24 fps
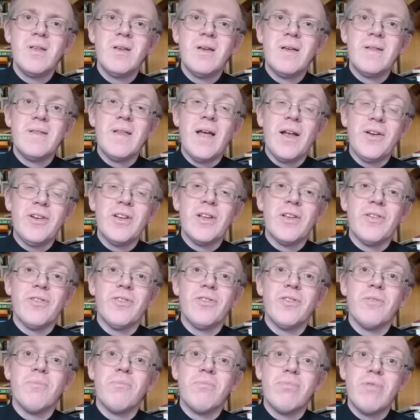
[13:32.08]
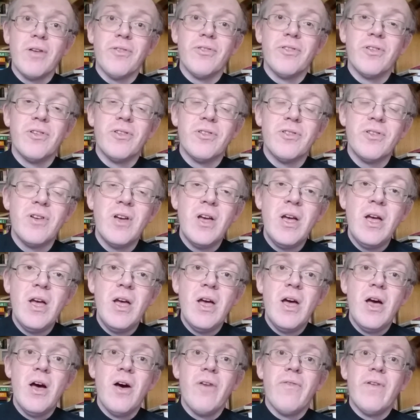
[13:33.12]
And that is the presence
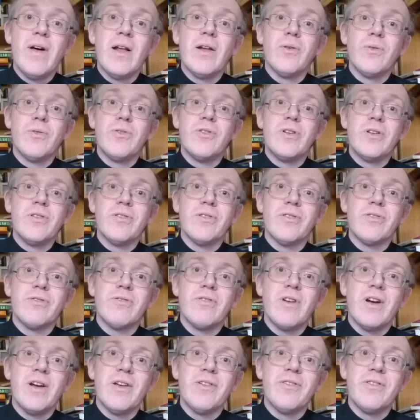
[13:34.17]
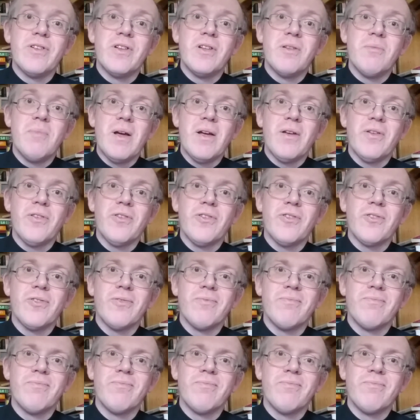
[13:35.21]
of our Lord Jesus Christ in the Mass,